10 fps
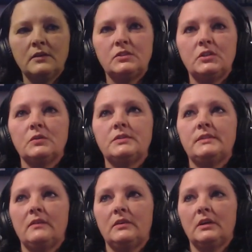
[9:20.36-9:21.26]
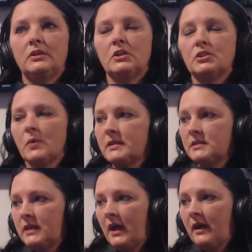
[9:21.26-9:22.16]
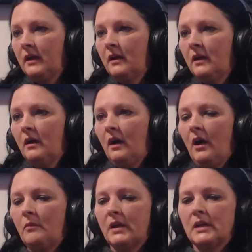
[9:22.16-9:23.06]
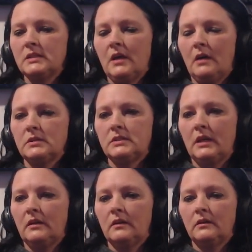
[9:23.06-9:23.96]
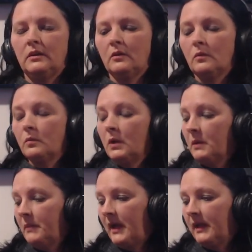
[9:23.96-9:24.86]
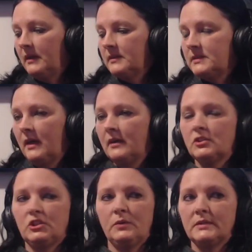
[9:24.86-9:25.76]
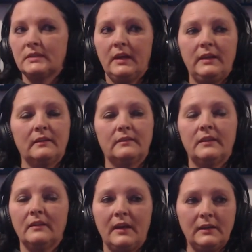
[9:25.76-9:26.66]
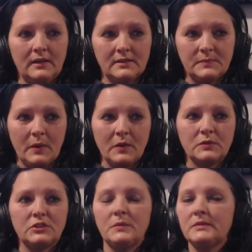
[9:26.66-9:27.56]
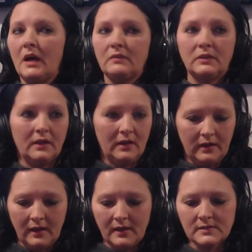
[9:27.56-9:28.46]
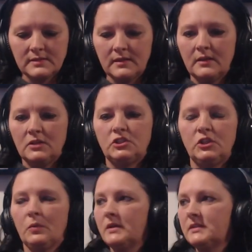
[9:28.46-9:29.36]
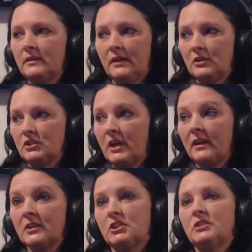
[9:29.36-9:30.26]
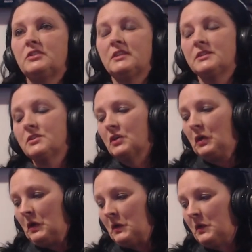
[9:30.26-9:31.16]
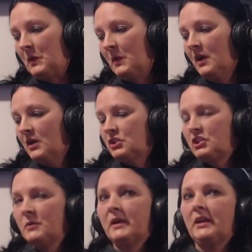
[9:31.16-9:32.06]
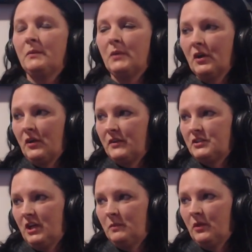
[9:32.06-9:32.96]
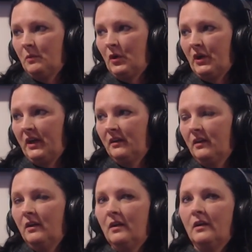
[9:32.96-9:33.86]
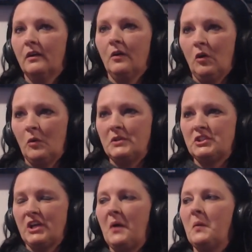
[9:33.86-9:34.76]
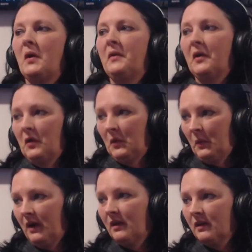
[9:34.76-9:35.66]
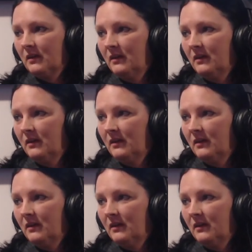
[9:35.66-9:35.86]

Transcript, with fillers: to 700 twice a day. Um, because I was saying, you know, we went back in saying she was getting the lightheaded spells, she was having the headaches, she wasn't energetic. She's this is a girl who she would get up and go to the gym in the morning, go home and shower, and then go to work